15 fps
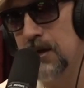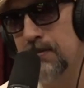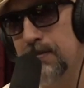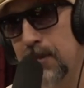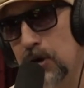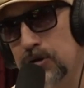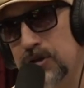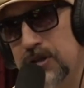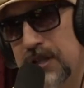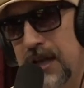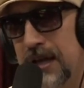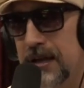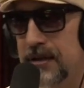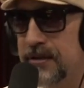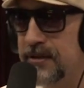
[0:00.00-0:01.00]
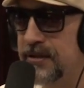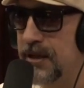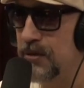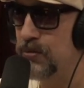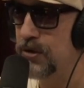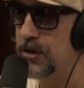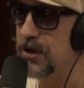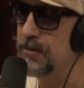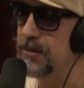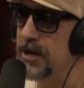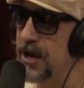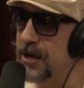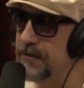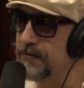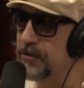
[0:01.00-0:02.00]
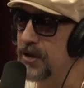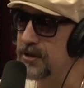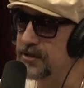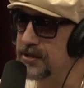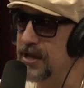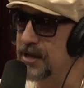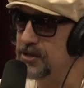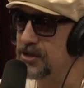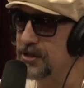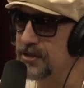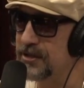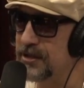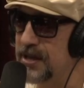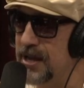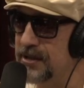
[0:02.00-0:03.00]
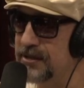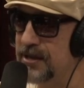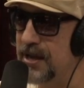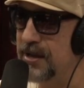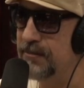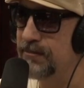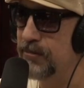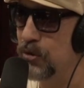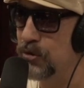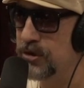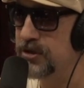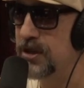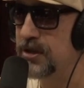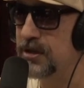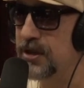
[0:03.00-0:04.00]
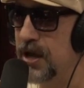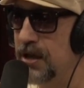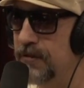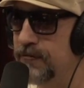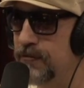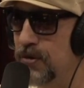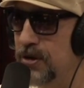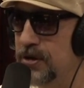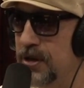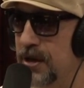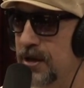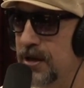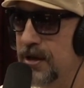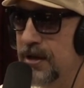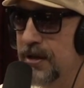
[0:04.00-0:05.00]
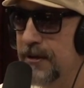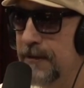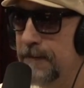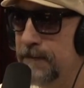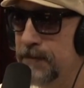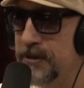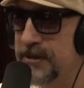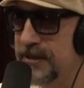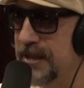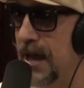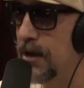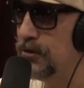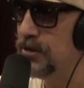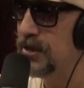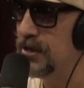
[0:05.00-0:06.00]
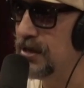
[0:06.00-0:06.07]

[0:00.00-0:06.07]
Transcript: most things that were coming out of Los Angeles in that time or Southern California sounded